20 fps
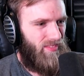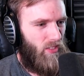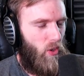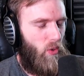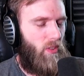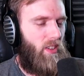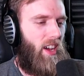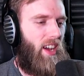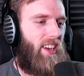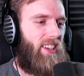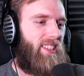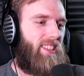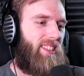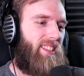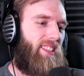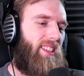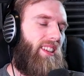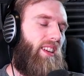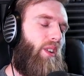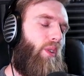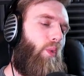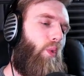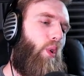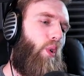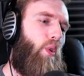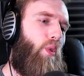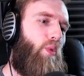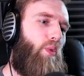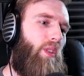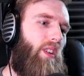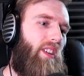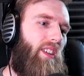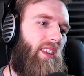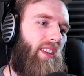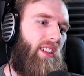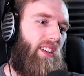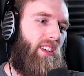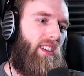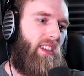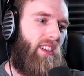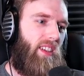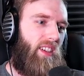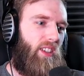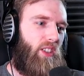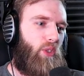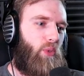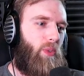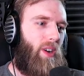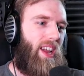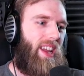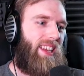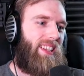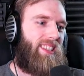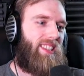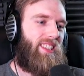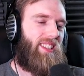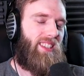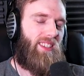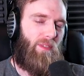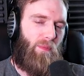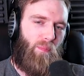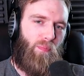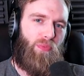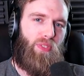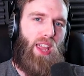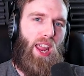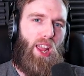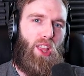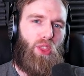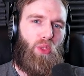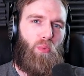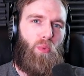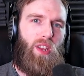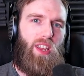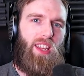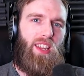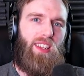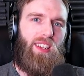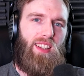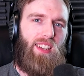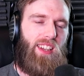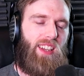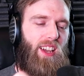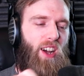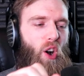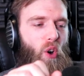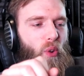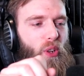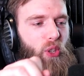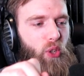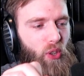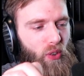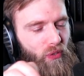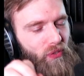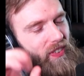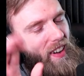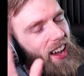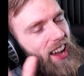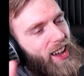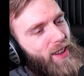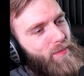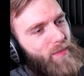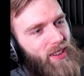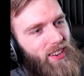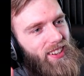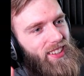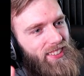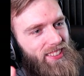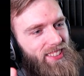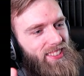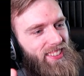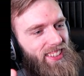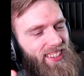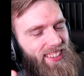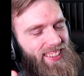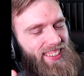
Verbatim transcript: Oh, nice! Woohoo! Great. Day three only took five minutes